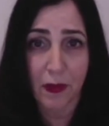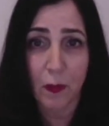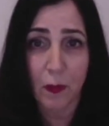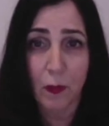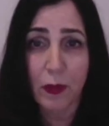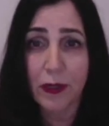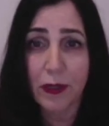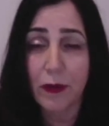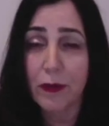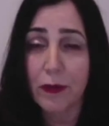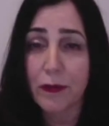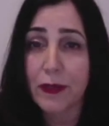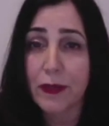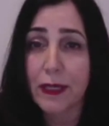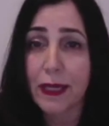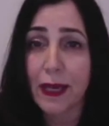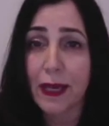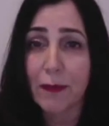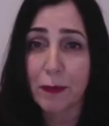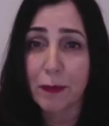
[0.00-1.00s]
We currently
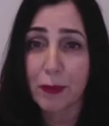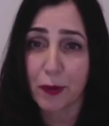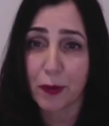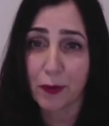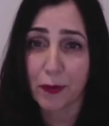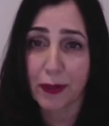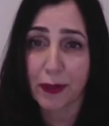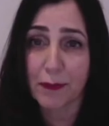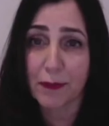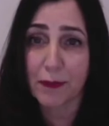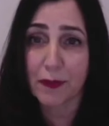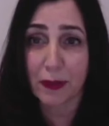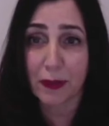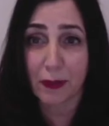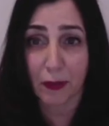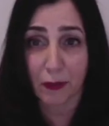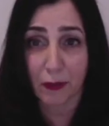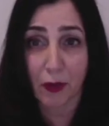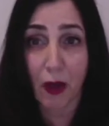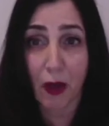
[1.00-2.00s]
have programs in
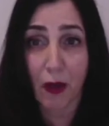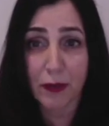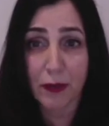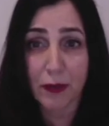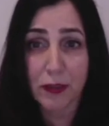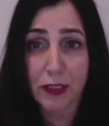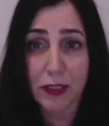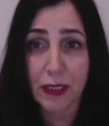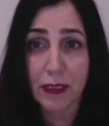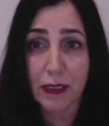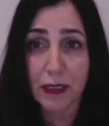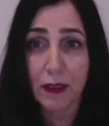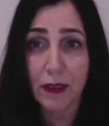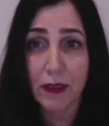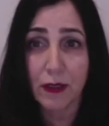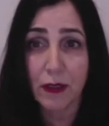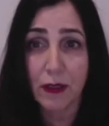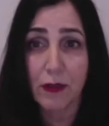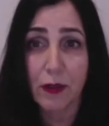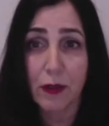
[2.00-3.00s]
oncology,
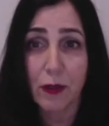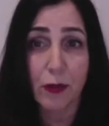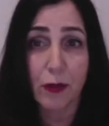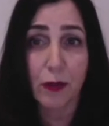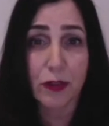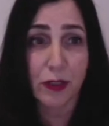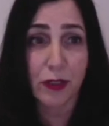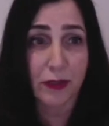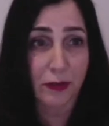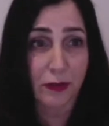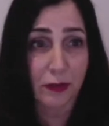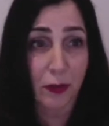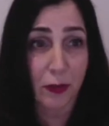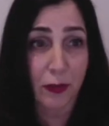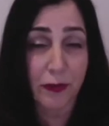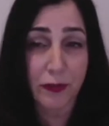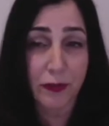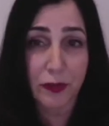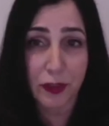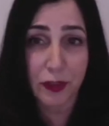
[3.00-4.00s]

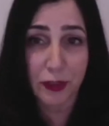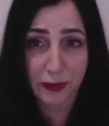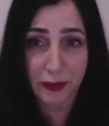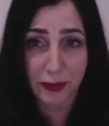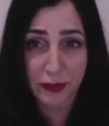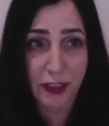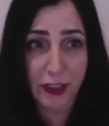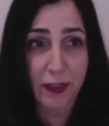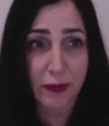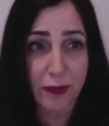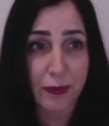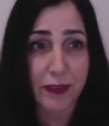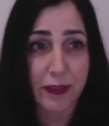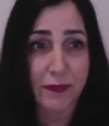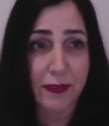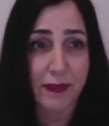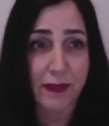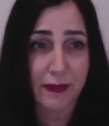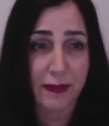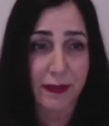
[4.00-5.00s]
neurodegenerative
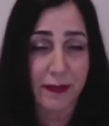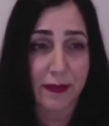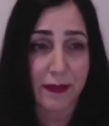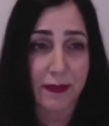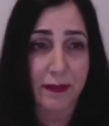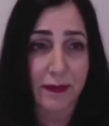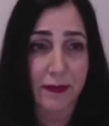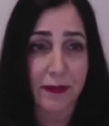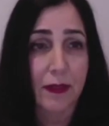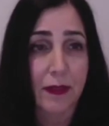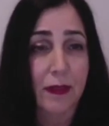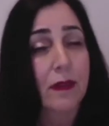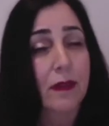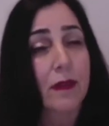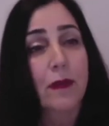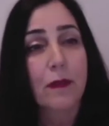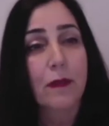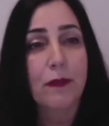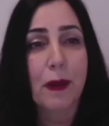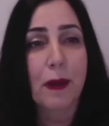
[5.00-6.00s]
diseases,
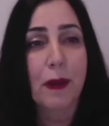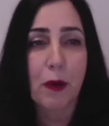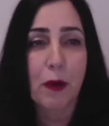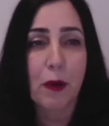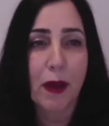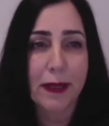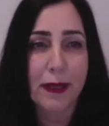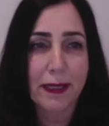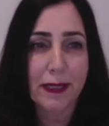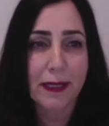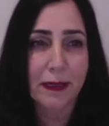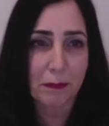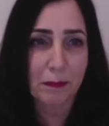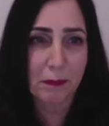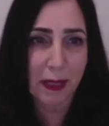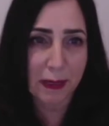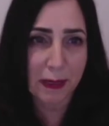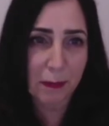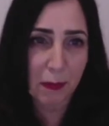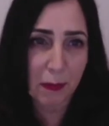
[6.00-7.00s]
fibrotic,
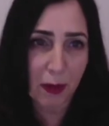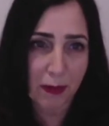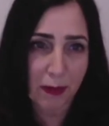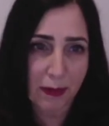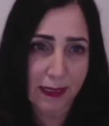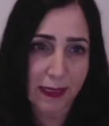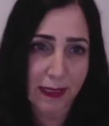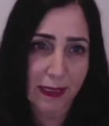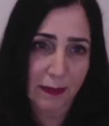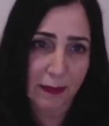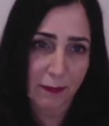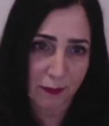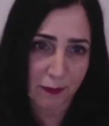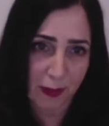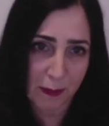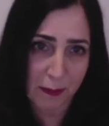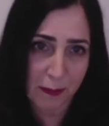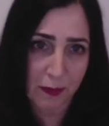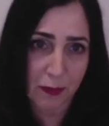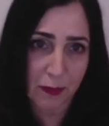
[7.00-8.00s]
metabolic, and
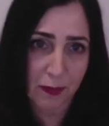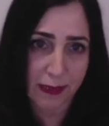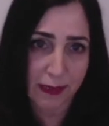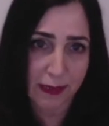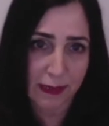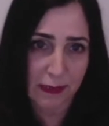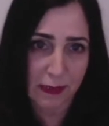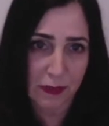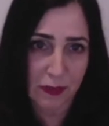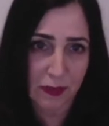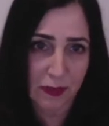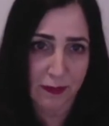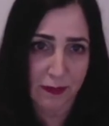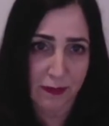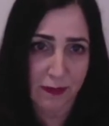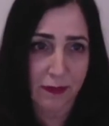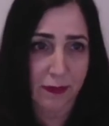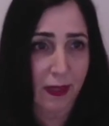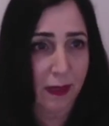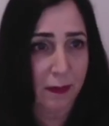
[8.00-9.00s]
inflammatory
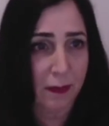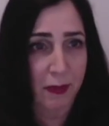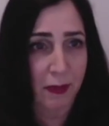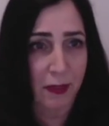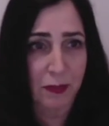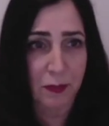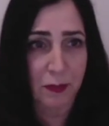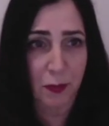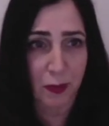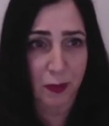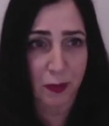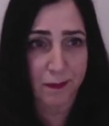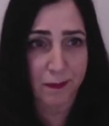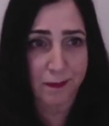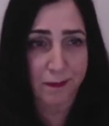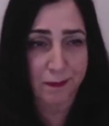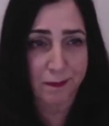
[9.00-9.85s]
conditions, and much more.